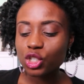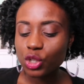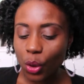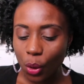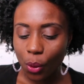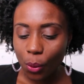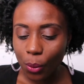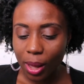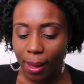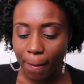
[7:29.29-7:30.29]

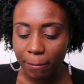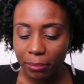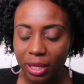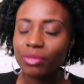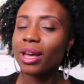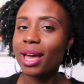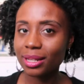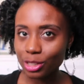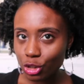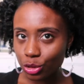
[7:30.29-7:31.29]
so if I
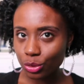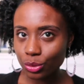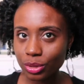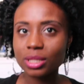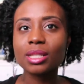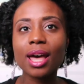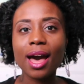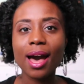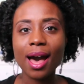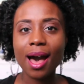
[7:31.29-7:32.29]
had to choose
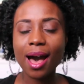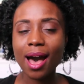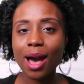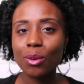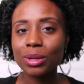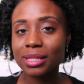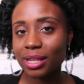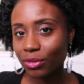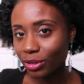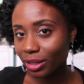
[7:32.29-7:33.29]
I would
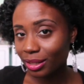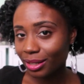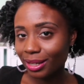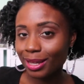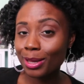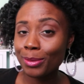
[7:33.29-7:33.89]
definitely